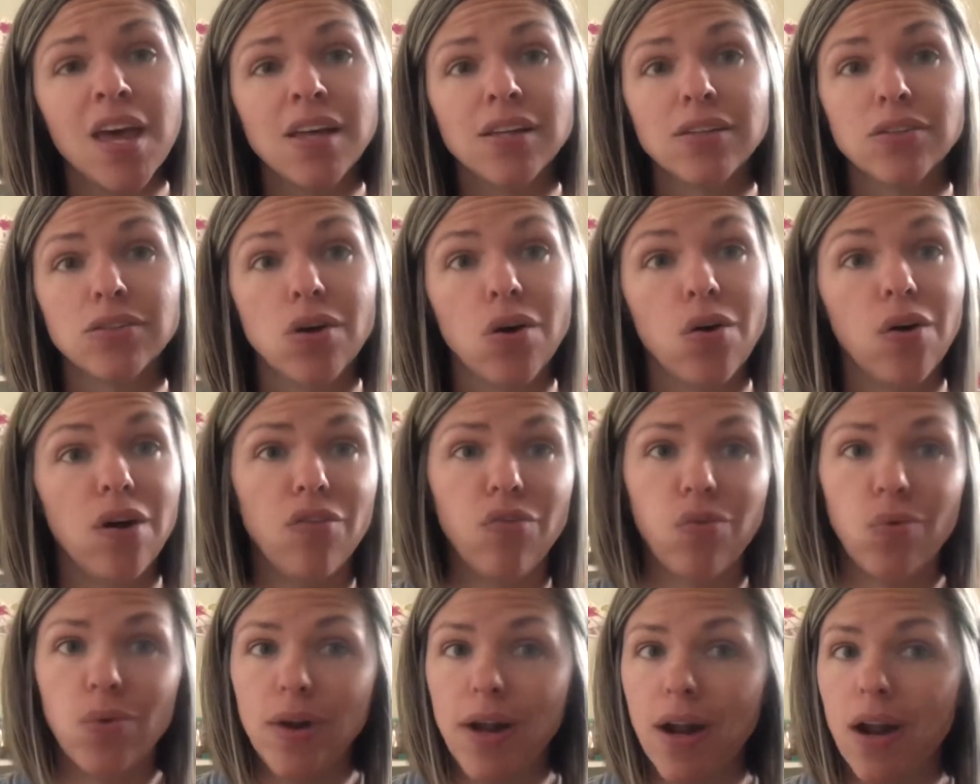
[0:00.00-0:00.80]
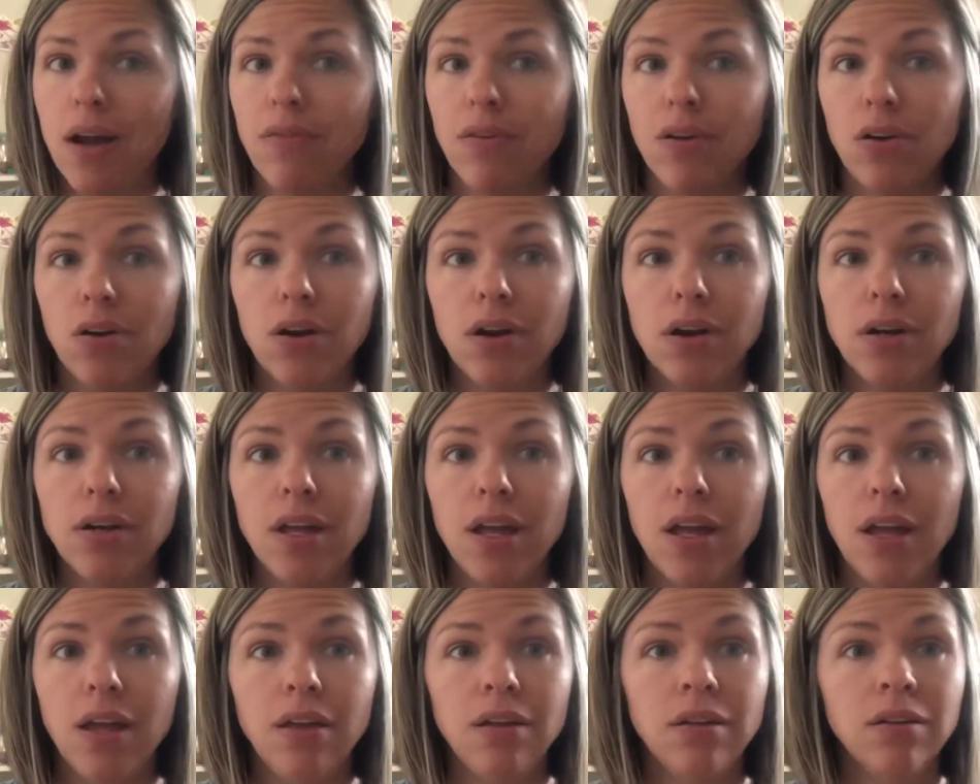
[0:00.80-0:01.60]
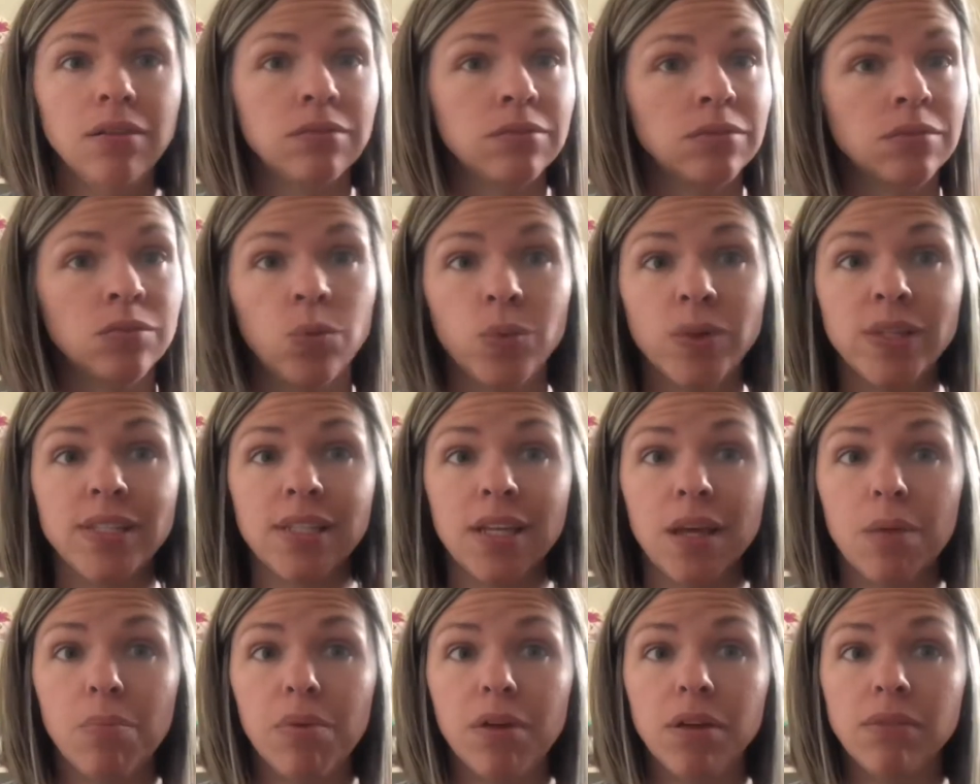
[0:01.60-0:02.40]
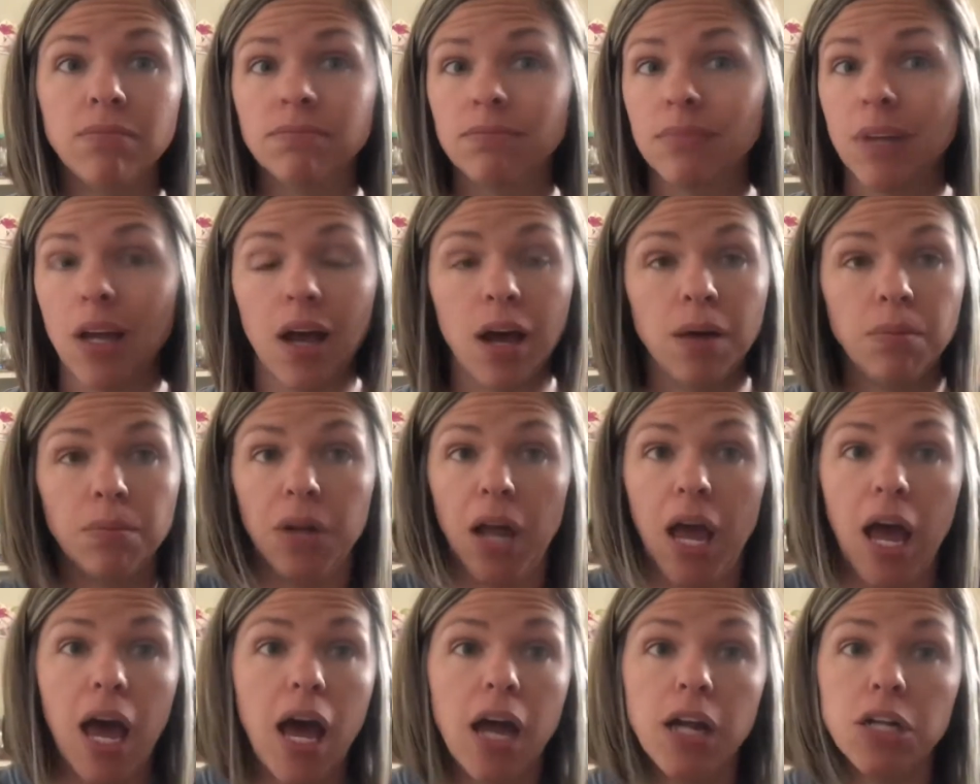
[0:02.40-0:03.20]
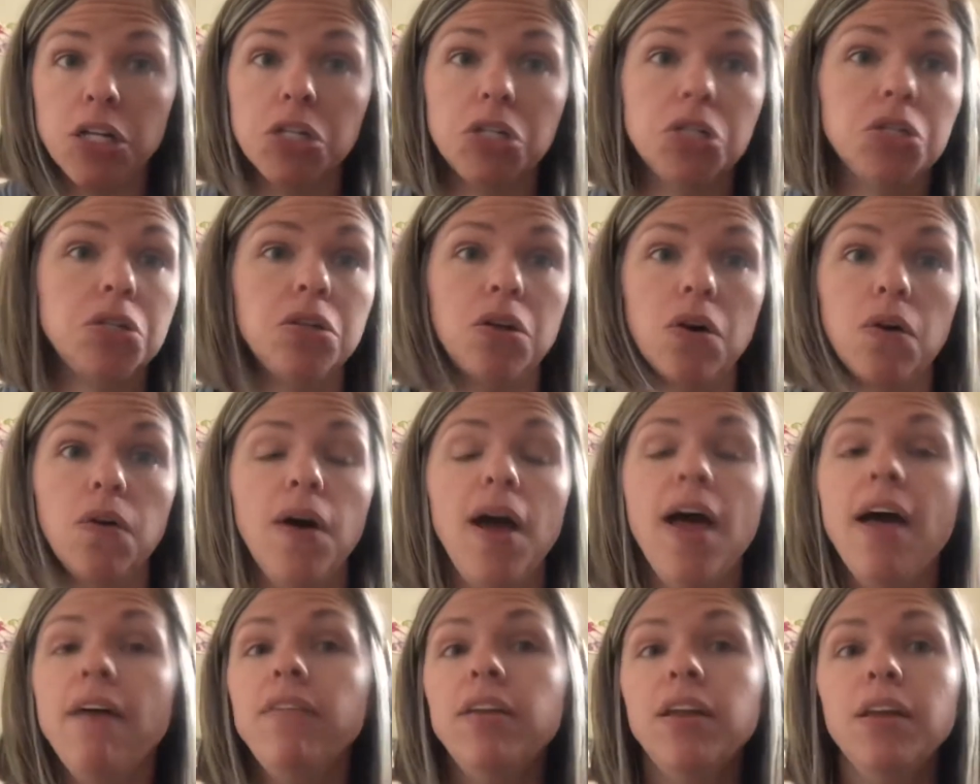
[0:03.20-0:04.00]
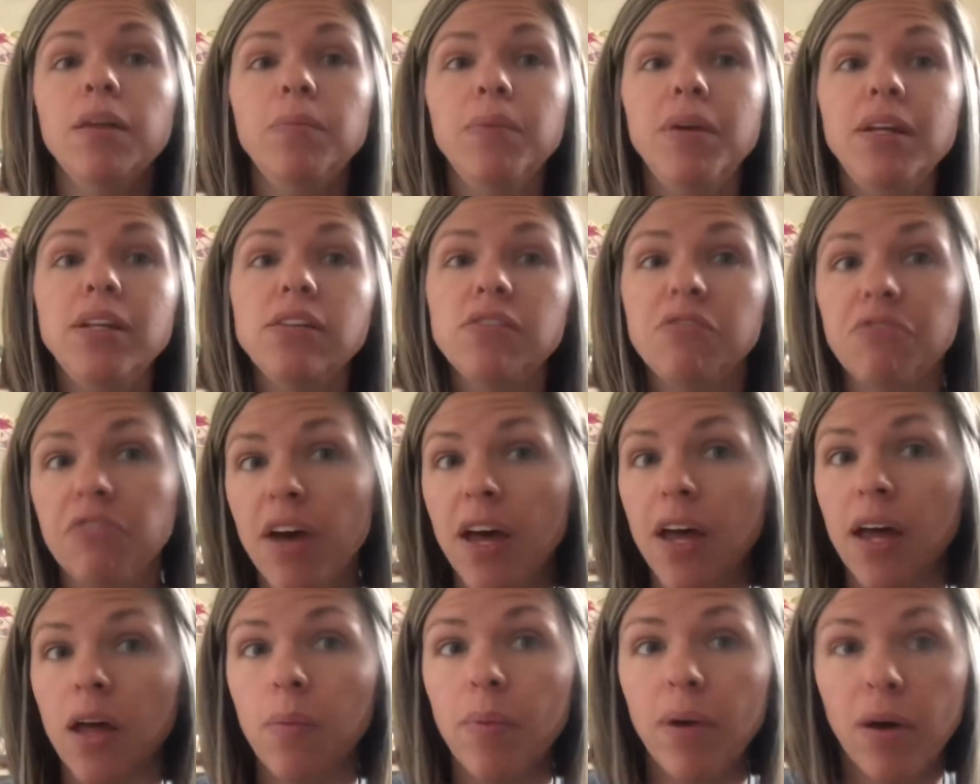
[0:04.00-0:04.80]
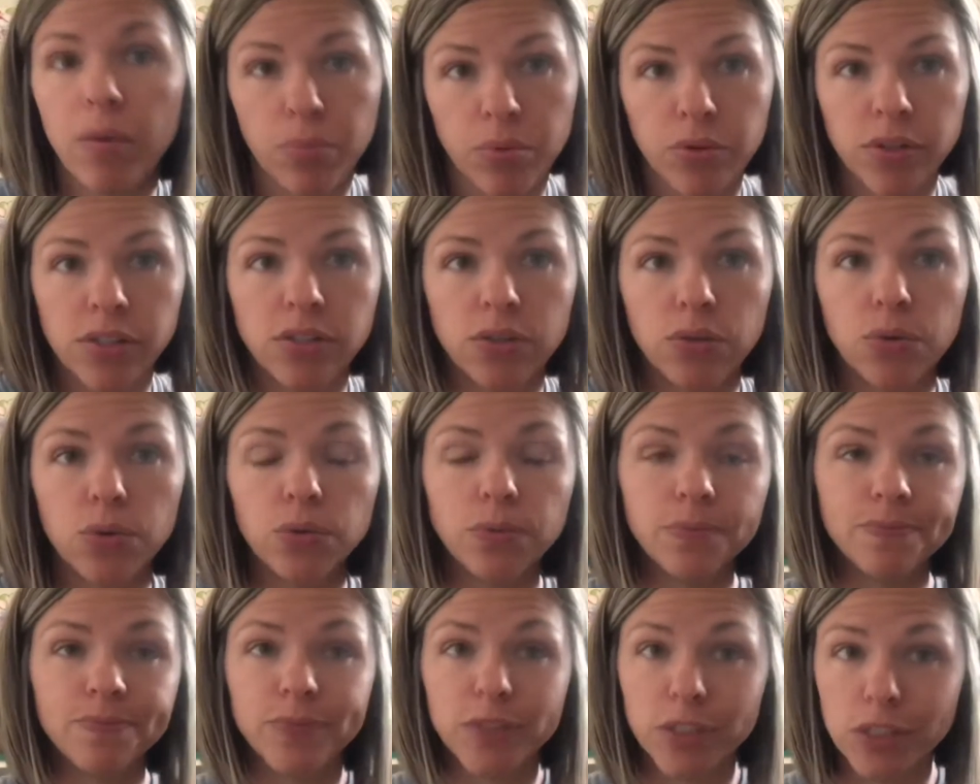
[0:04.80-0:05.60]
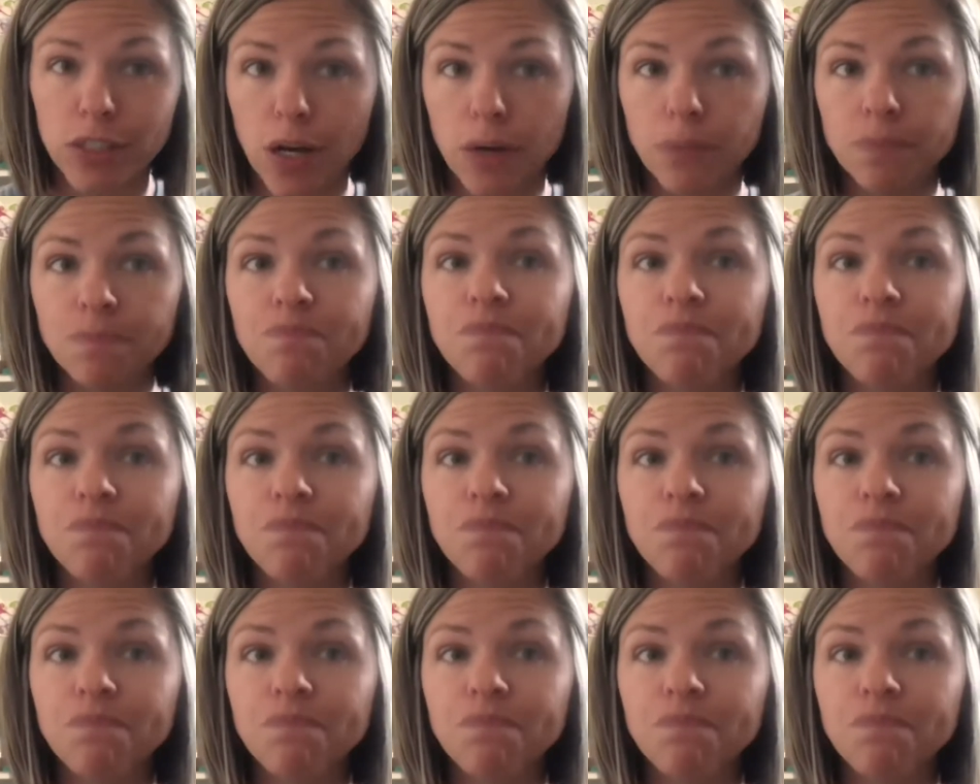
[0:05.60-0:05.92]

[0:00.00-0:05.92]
So if we're having a hard day, we skip it. I just don't have it in me to fight about preschool. So